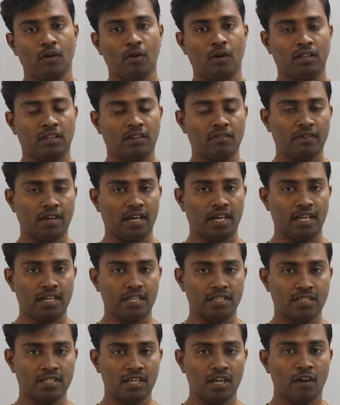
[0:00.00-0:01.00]

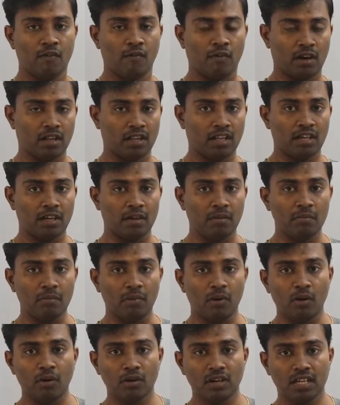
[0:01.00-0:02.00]
Otherwise, one of the
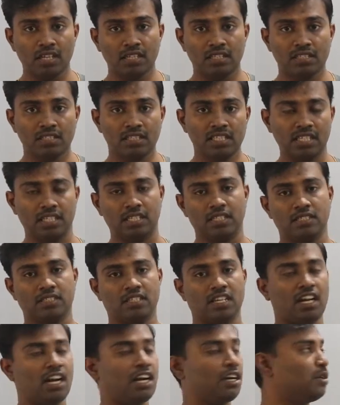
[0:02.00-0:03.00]
important
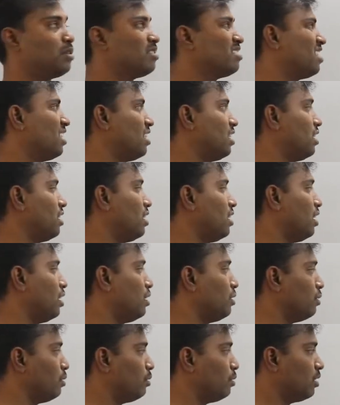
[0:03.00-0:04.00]
things related to Zener
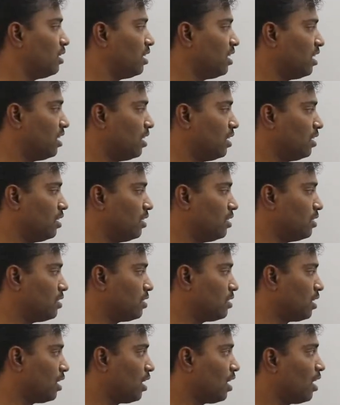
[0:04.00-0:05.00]
diode
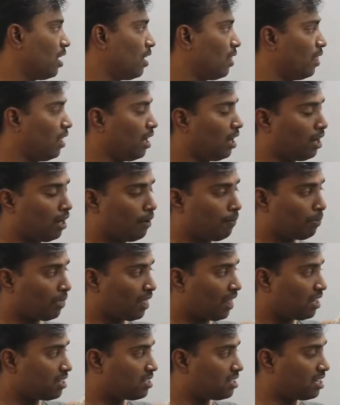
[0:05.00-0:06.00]
is the
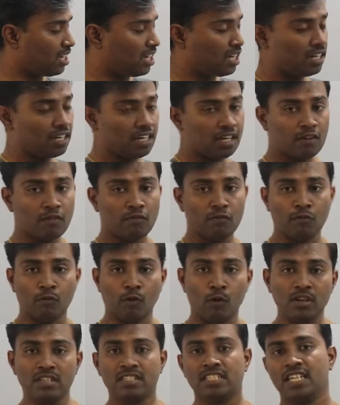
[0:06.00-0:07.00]
Zener
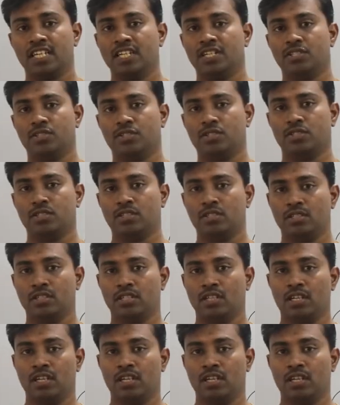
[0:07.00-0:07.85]
voltage